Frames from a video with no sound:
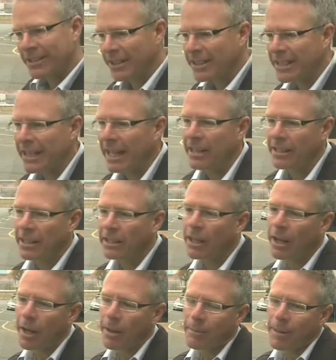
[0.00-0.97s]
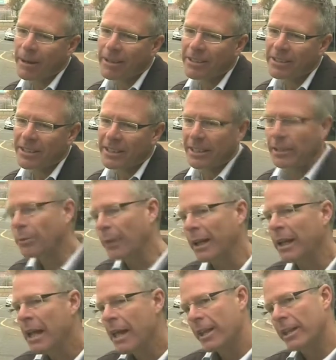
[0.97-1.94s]
city, and American cities,
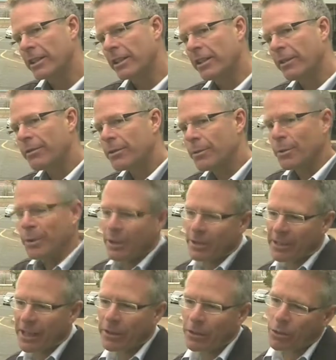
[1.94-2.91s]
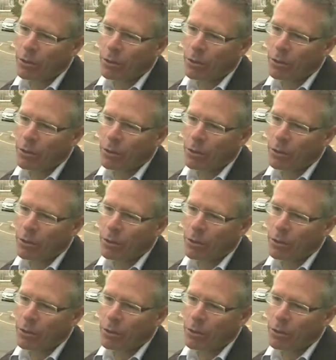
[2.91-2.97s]
well, there's a difference between, say,